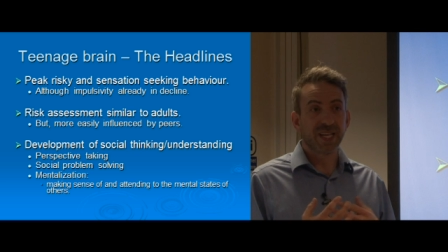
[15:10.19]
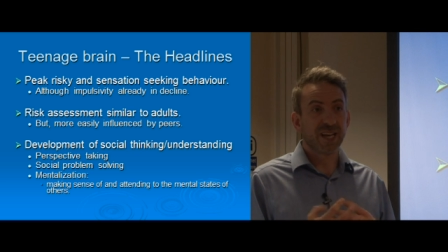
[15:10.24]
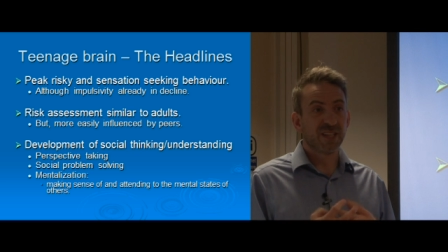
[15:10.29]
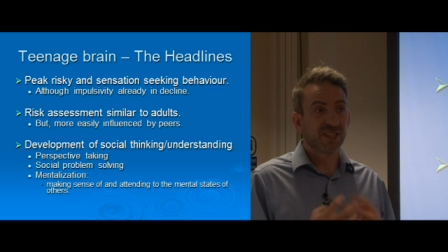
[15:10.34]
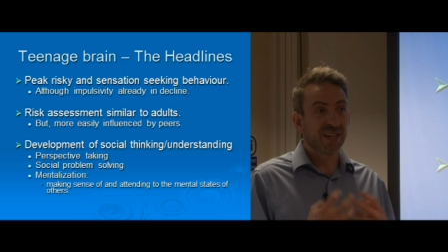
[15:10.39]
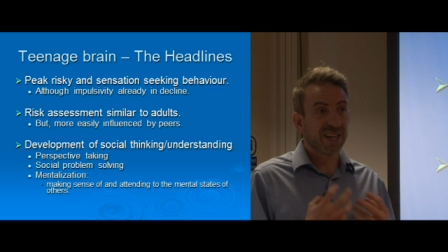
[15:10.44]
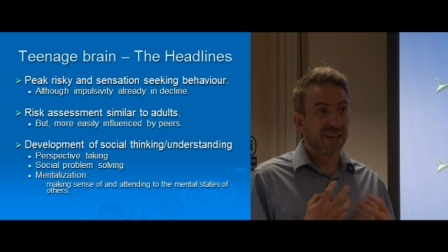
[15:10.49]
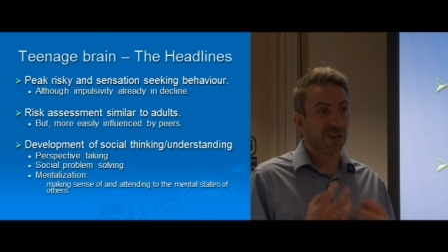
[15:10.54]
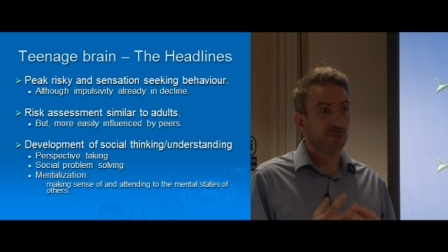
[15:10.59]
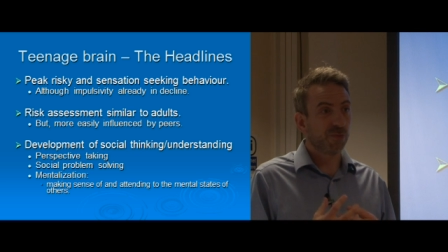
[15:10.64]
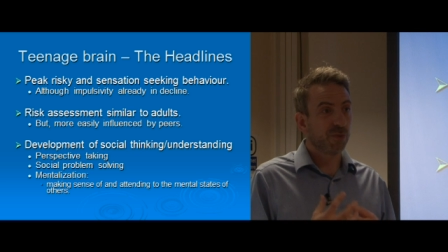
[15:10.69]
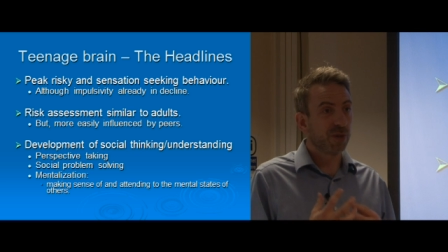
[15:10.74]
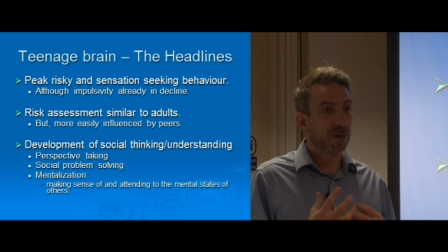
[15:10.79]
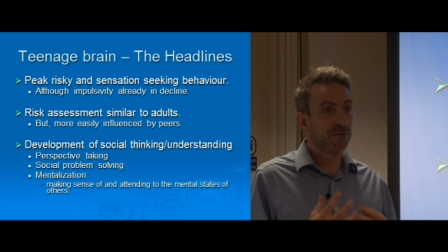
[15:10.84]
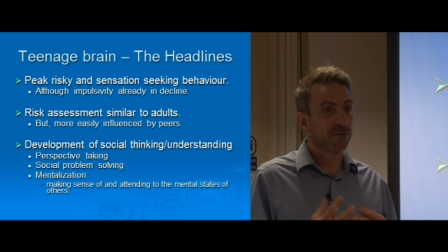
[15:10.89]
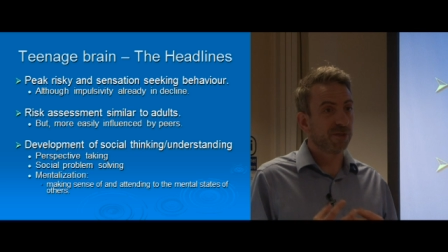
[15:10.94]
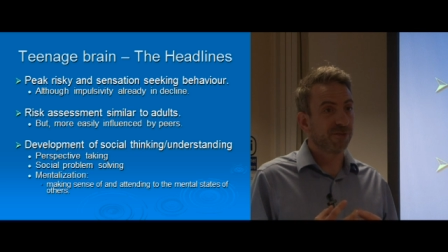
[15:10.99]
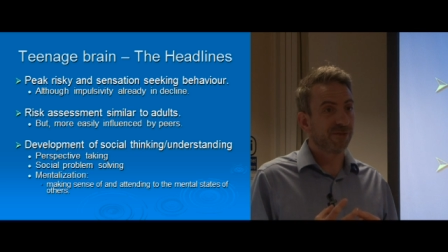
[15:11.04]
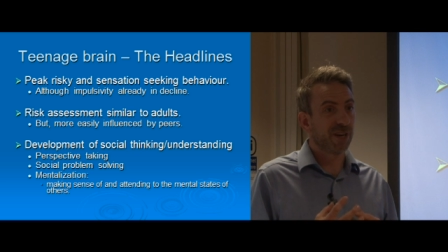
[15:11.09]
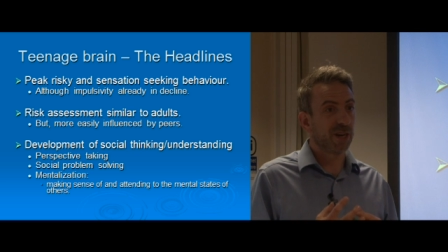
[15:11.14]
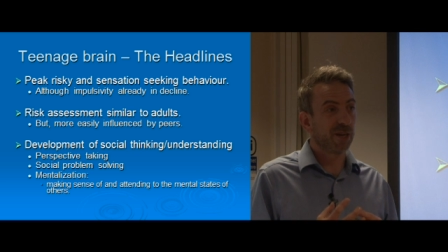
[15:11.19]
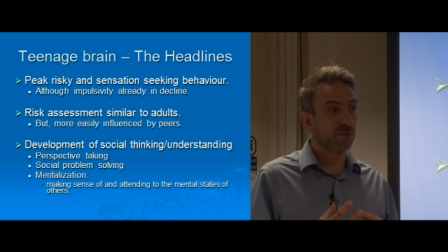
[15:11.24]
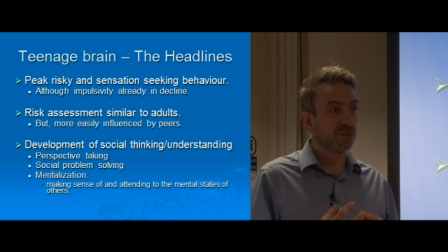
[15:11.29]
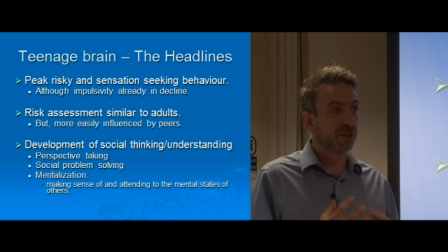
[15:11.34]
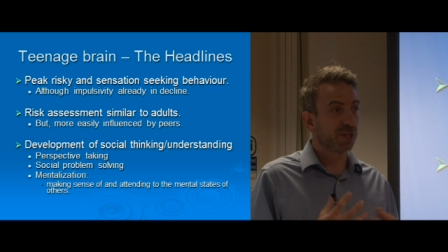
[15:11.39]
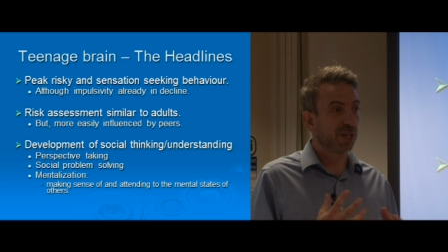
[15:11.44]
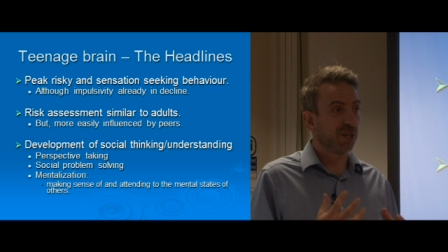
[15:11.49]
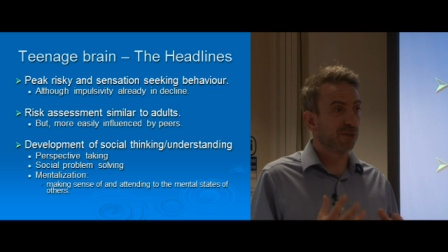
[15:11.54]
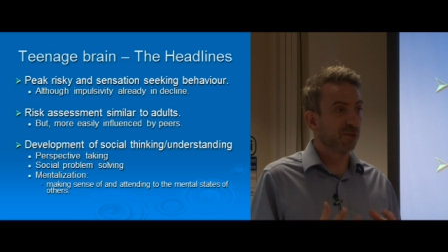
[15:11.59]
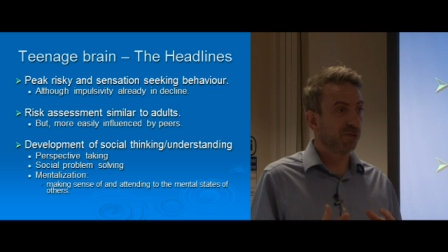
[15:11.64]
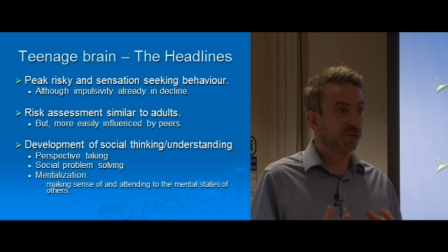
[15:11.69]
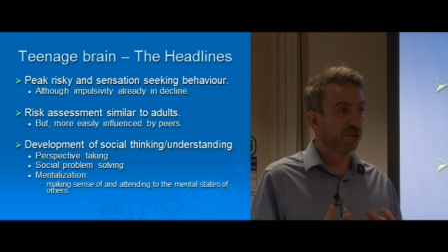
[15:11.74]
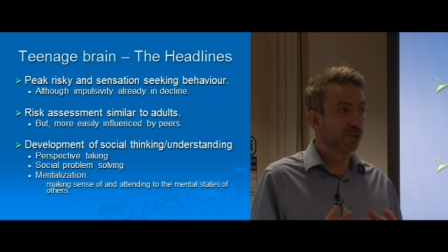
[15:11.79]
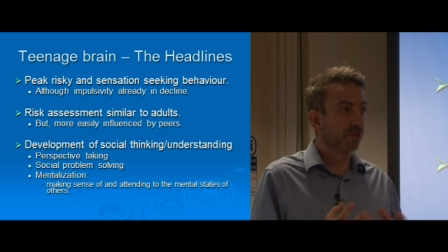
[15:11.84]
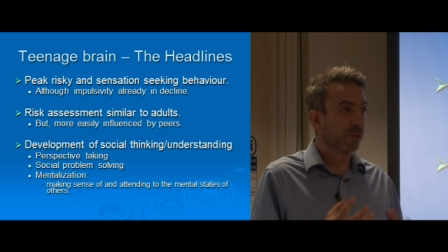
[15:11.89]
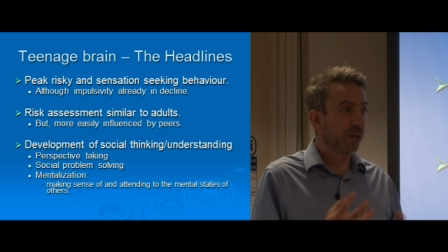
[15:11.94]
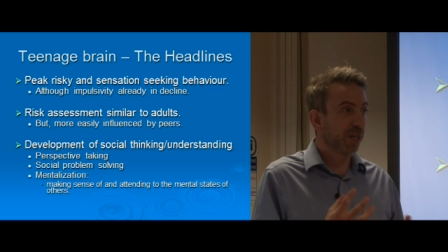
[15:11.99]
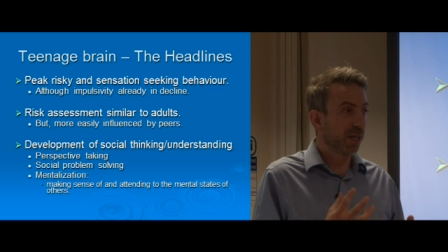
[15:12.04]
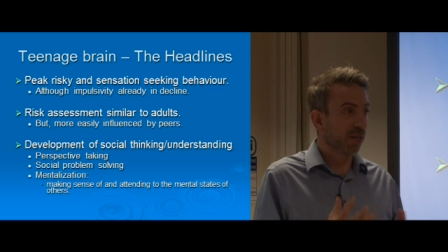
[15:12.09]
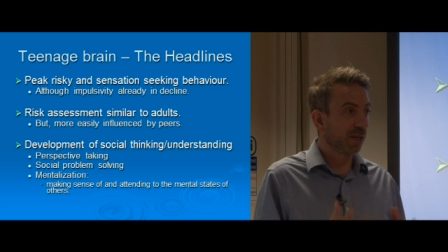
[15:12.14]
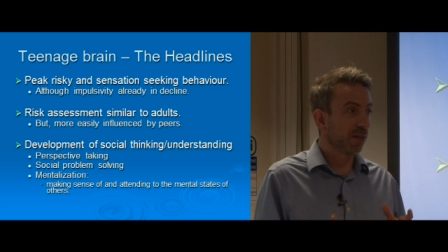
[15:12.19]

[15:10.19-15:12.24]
to help them develop skills to make